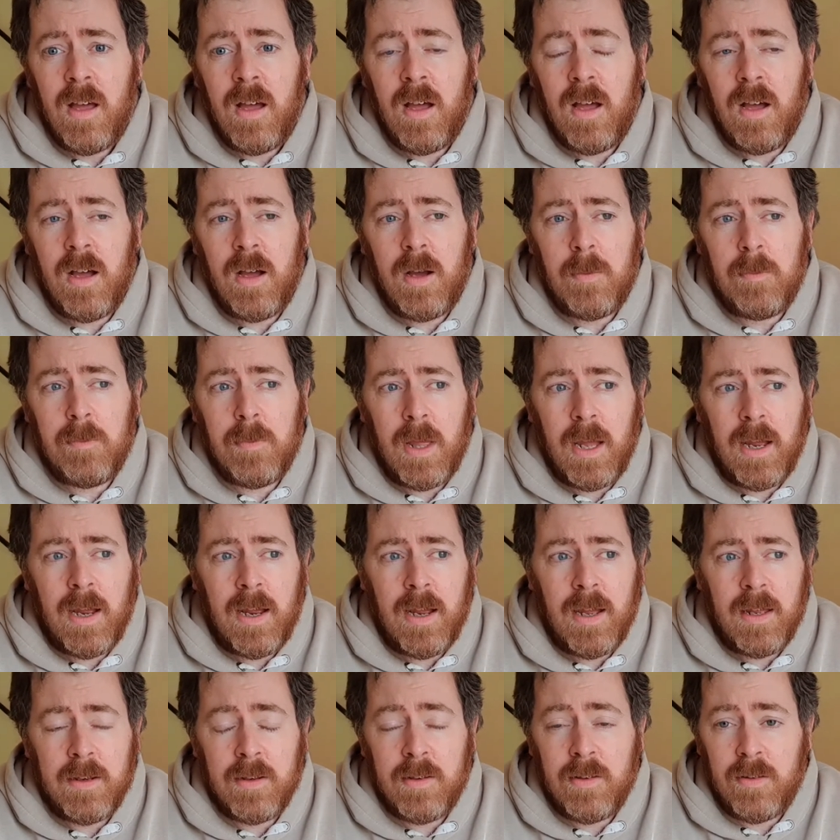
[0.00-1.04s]

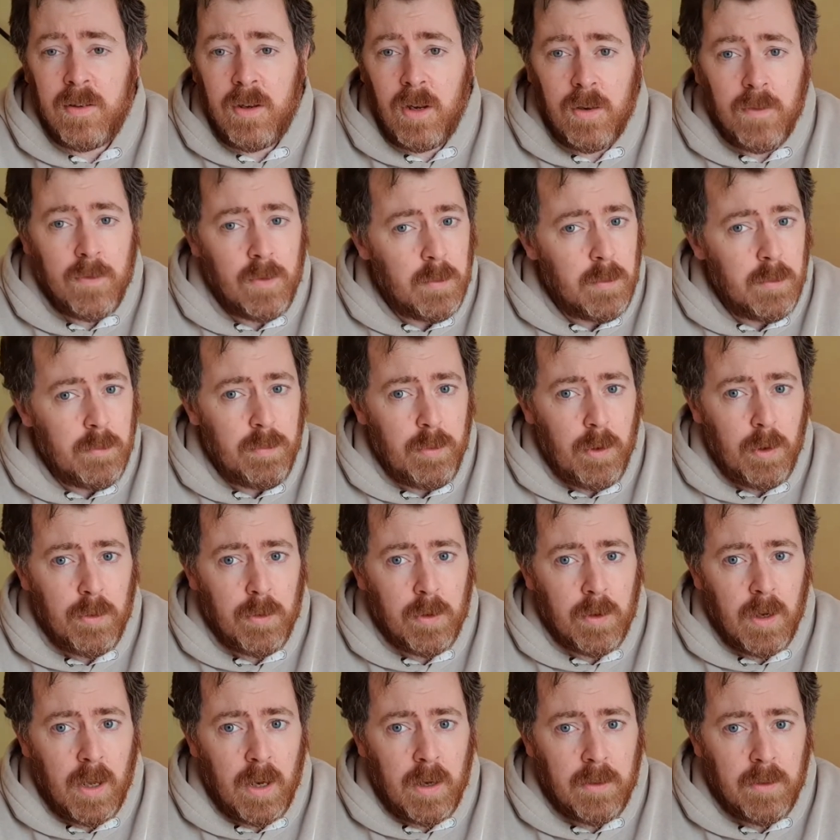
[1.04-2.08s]
and none of them have
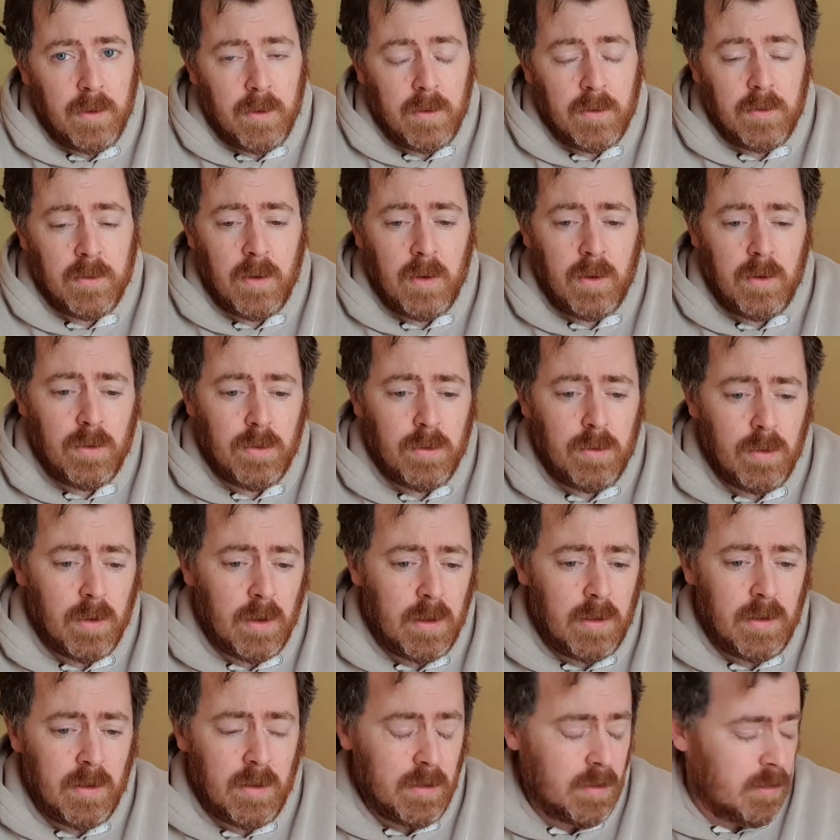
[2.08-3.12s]
broken either, so
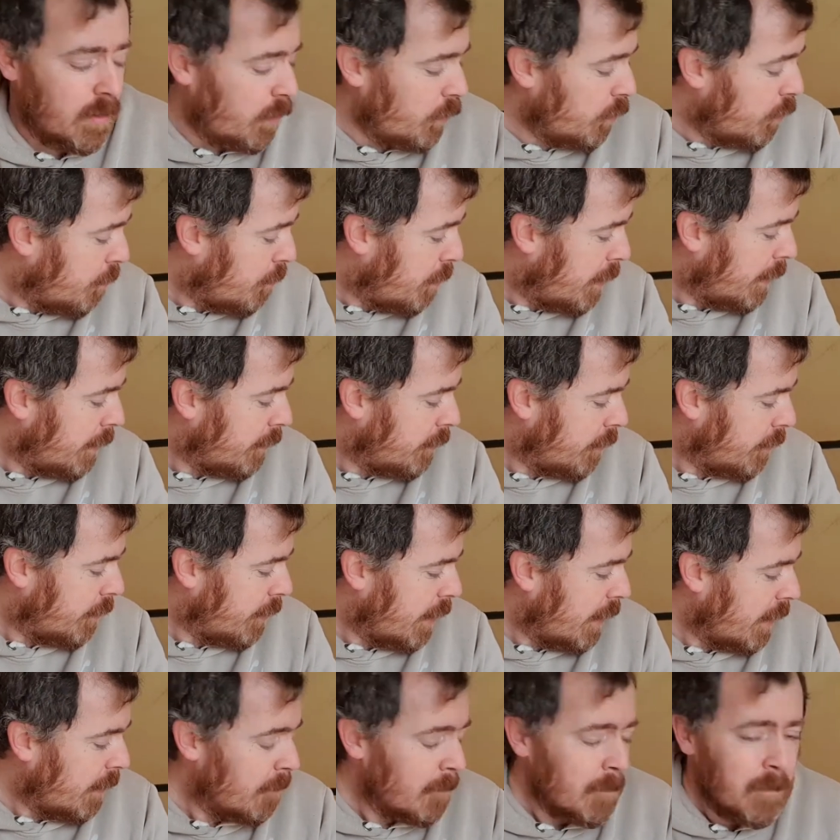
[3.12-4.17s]
no complaints on
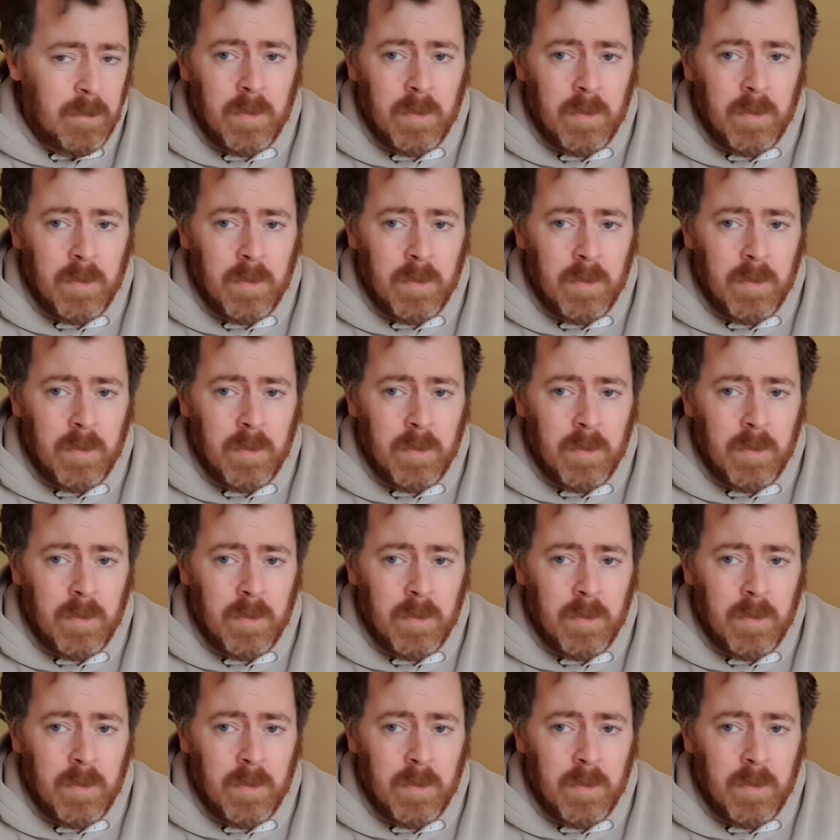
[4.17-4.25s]
that.